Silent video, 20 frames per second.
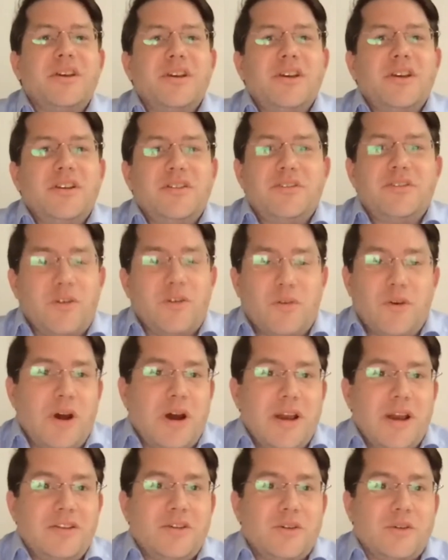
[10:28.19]
So I
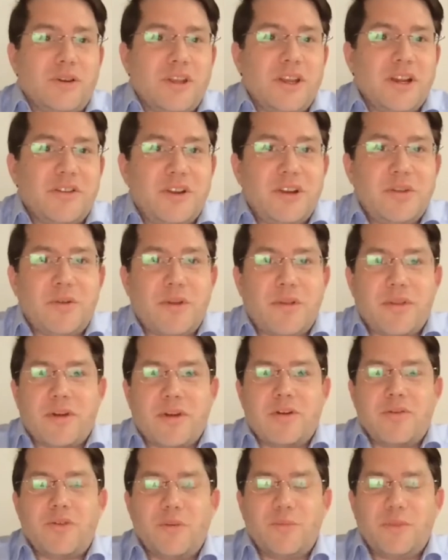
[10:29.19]
totally agree with
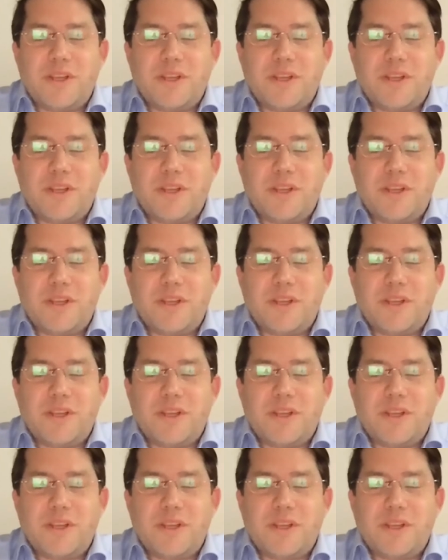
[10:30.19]
Robbie